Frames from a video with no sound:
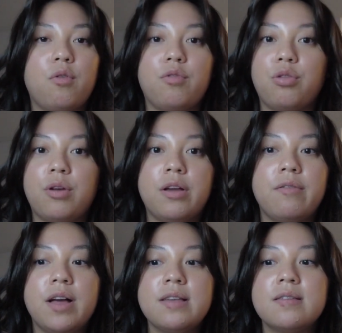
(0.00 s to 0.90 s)
3 of
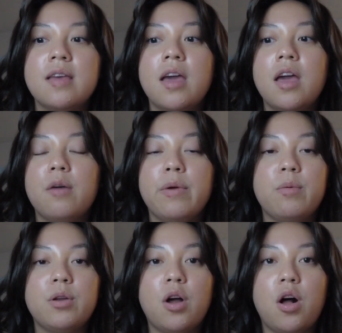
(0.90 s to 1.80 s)
us, we
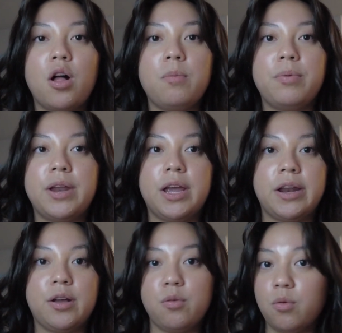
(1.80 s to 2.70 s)
would all put it
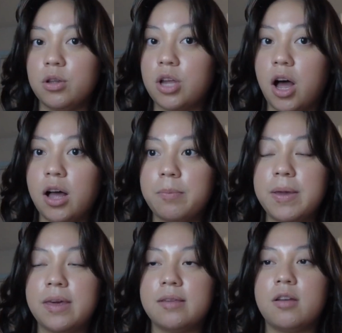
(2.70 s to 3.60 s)
in a Google Doc,
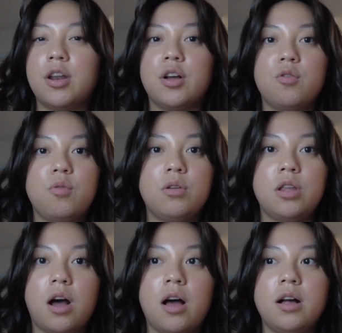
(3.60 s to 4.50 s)
because on a Google
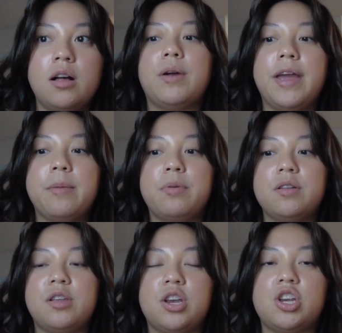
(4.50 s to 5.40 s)
Doc we're able
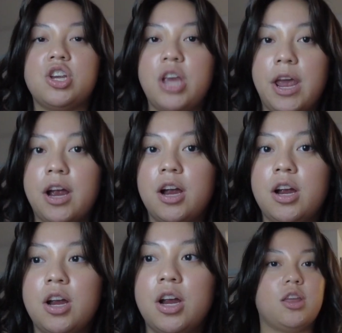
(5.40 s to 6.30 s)
to
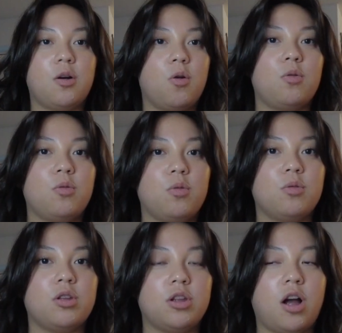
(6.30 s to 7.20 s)
share the
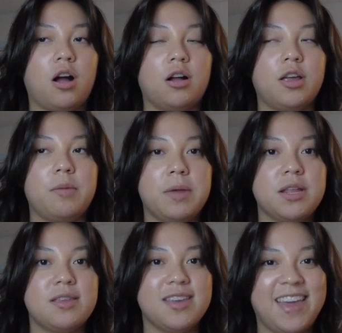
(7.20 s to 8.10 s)
whole
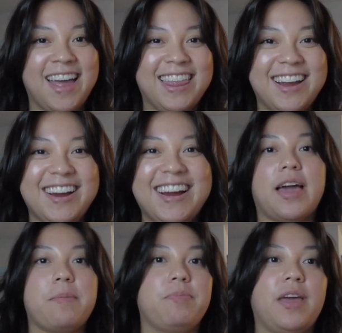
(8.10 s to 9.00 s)
document together.
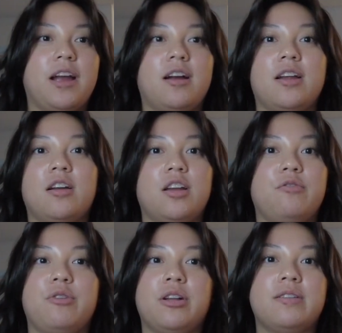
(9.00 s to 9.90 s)
Type there in
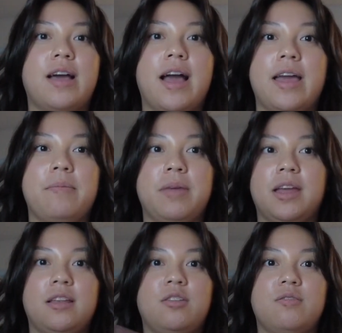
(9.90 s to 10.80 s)
real time,
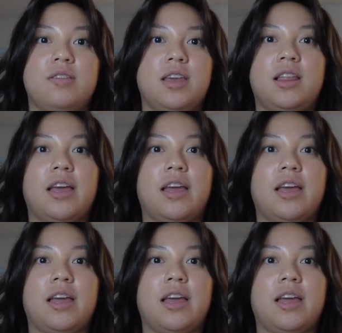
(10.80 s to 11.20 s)
and you'll see